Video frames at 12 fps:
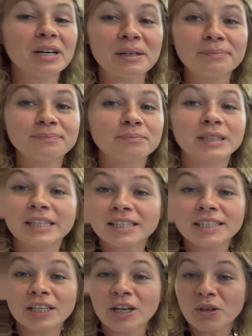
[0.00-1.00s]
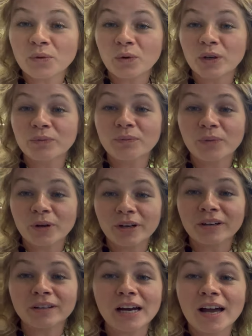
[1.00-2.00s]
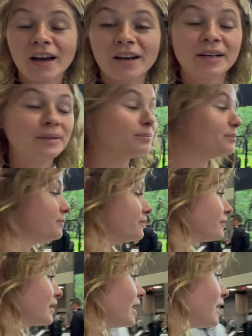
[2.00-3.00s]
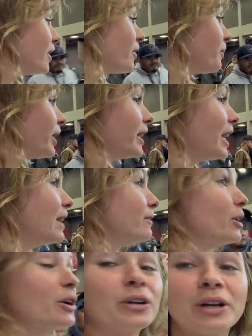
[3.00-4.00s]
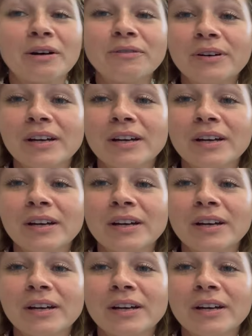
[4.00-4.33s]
Um, but this is another one where um, another brand I haven't heard of.